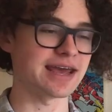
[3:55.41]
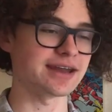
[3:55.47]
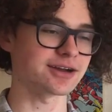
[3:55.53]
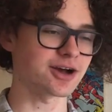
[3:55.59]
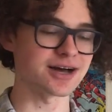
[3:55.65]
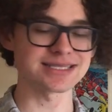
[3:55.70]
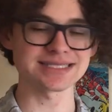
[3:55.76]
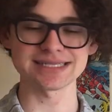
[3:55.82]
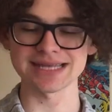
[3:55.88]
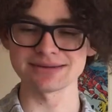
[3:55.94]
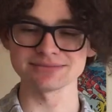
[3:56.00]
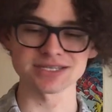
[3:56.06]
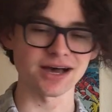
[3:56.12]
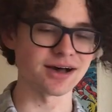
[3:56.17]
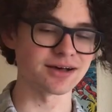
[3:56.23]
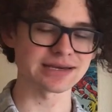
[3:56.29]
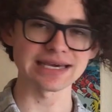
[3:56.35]
and causes them
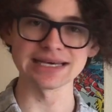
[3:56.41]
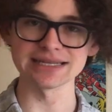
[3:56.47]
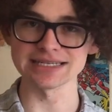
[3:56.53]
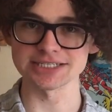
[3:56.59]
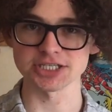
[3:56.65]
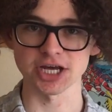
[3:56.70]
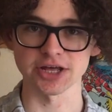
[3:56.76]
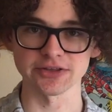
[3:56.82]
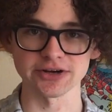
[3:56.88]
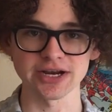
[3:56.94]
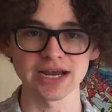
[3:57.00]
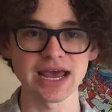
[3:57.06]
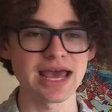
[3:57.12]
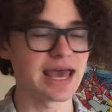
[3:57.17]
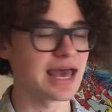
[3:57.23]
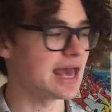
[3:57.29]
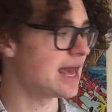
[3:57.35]
to all kill each other.
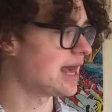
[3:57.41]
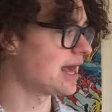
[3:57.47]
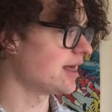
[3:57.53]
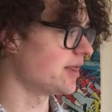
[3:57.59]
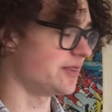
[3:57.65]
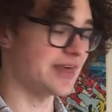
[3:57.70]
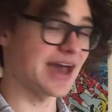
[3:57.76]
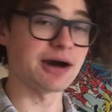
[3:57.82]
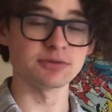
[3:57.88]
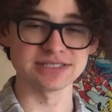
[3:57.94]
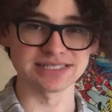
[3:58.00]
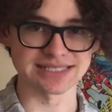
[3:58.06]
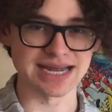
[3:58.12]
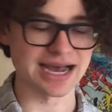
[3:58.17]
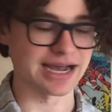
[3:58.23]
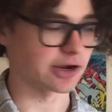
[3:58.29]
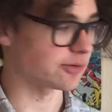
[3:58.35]
That
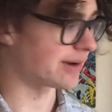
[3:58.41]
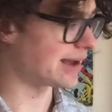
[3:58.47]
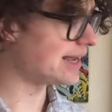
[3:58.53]
one's not